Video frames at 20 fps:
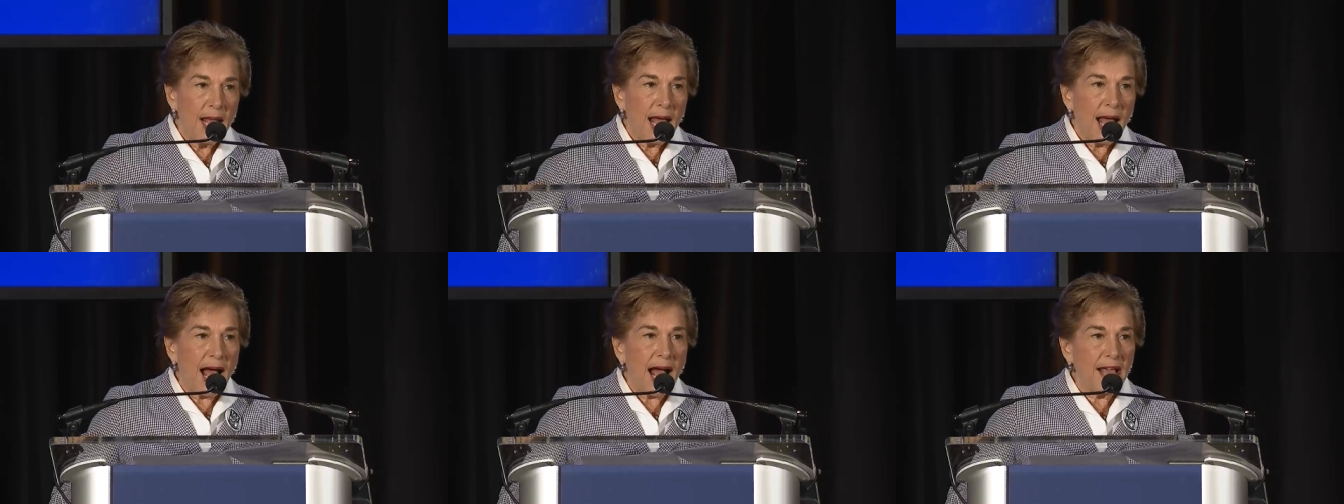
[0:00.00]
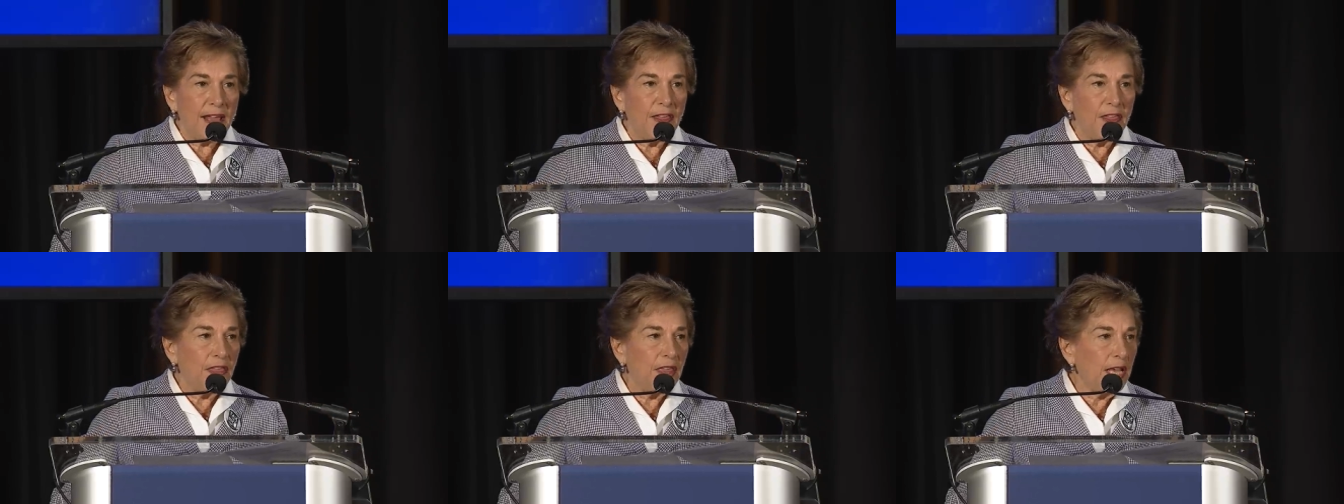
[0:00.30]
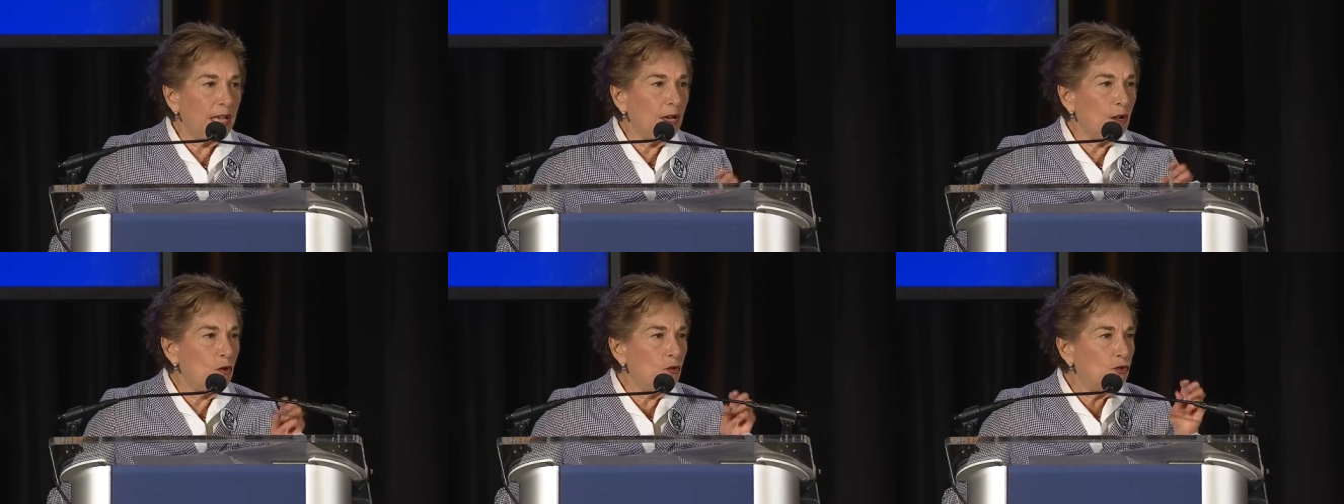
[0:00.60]
I
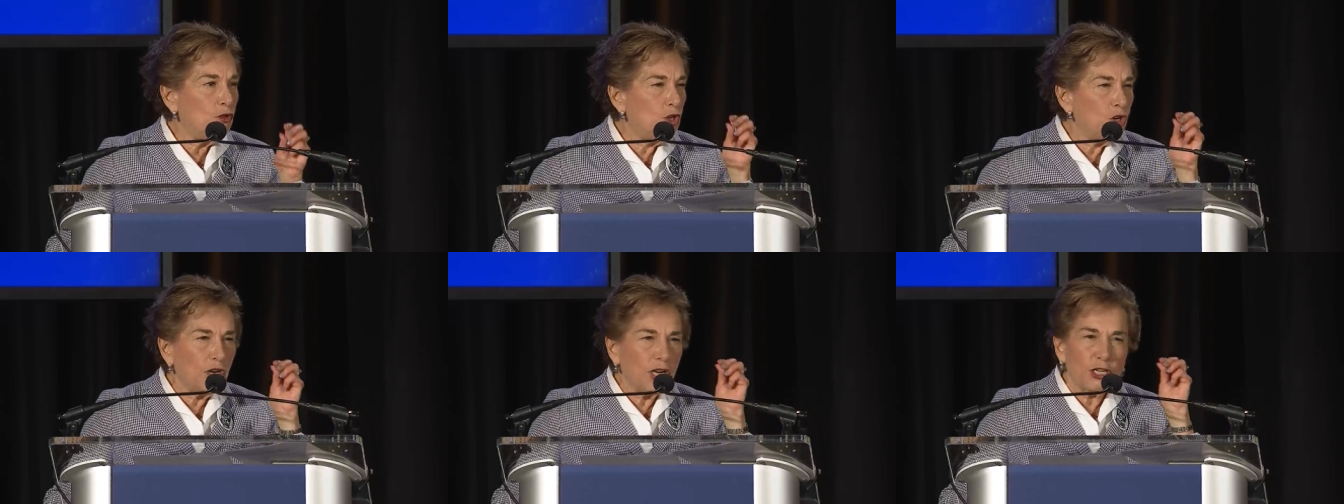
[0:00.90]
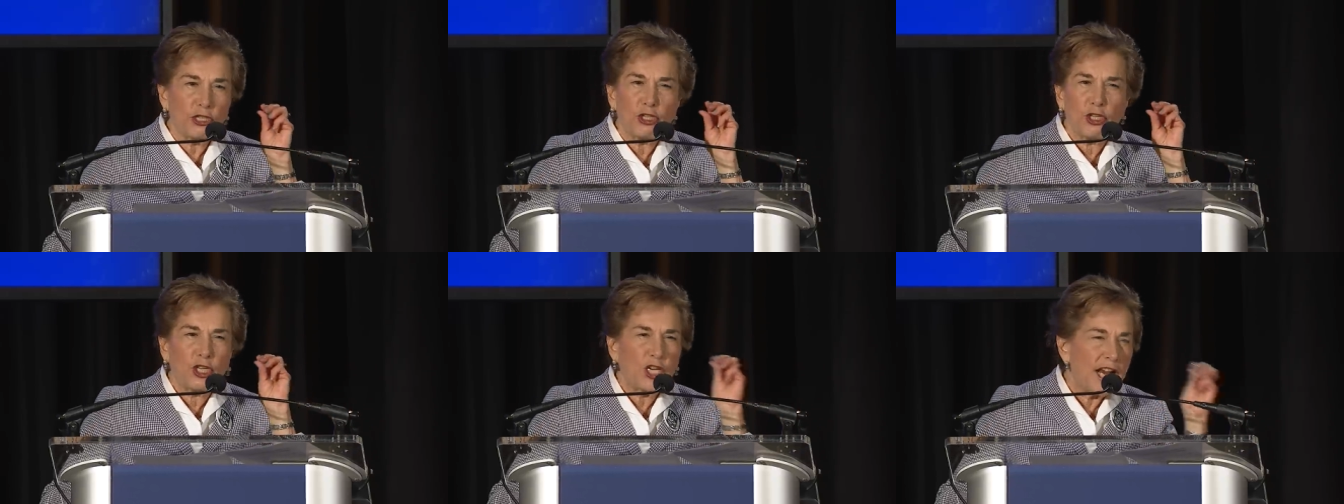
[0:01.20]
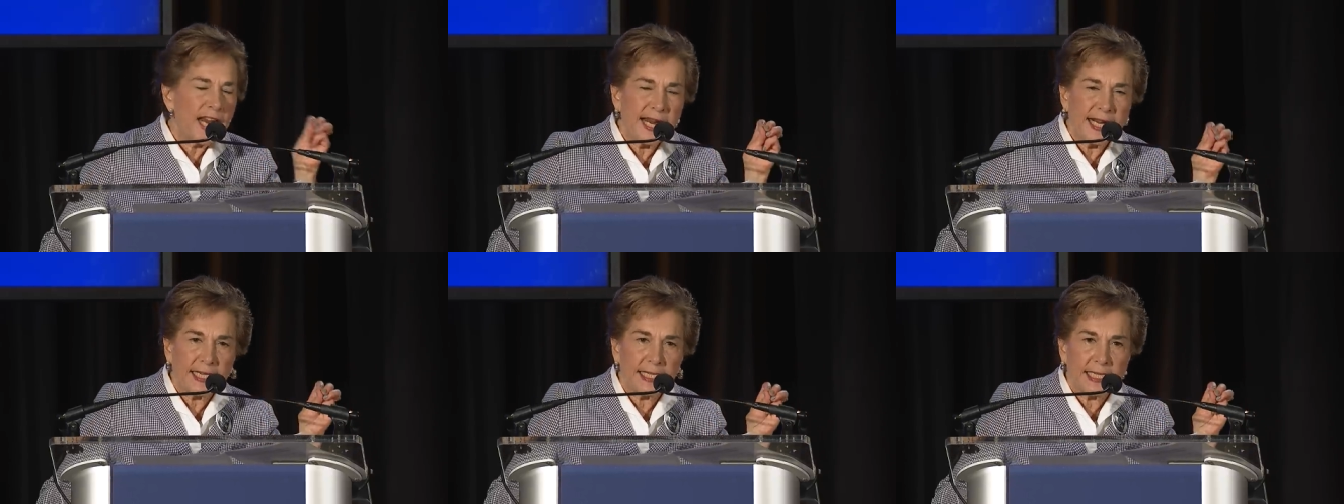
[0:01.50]
think, who took a
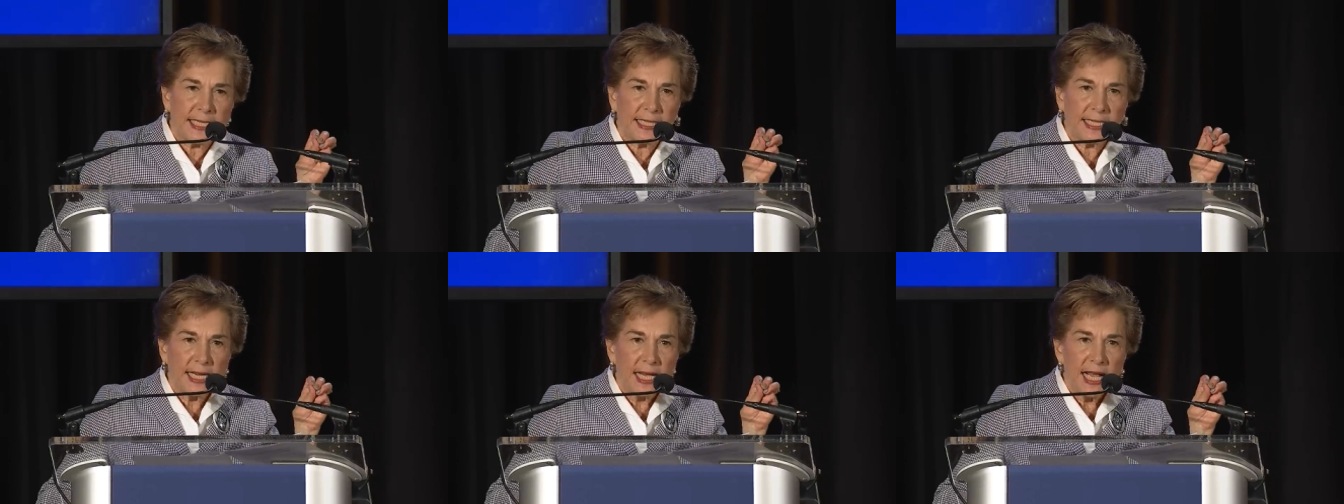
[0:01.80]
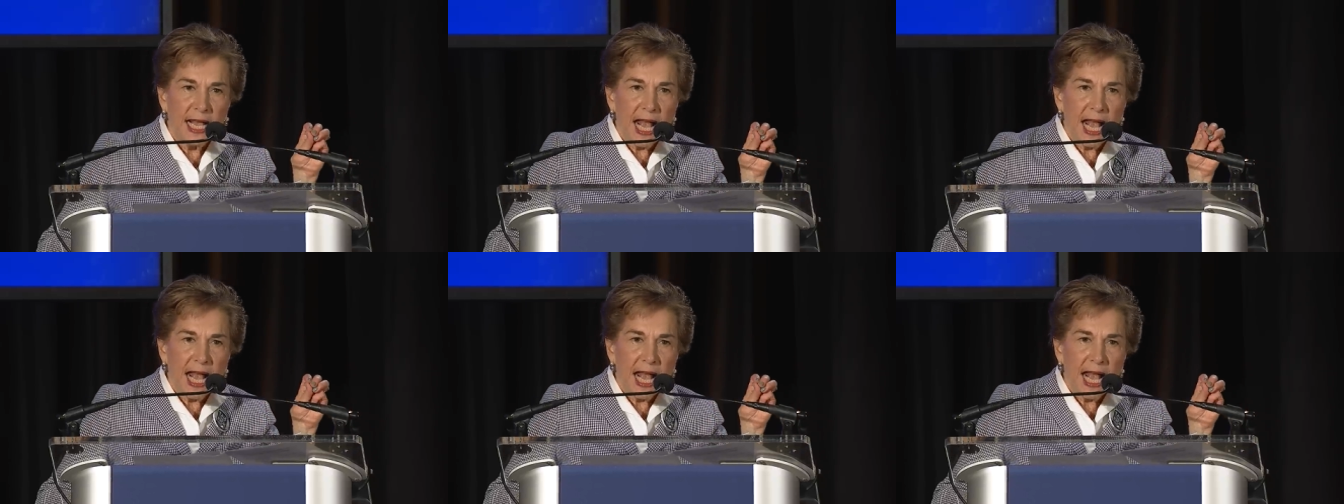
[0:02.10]
chance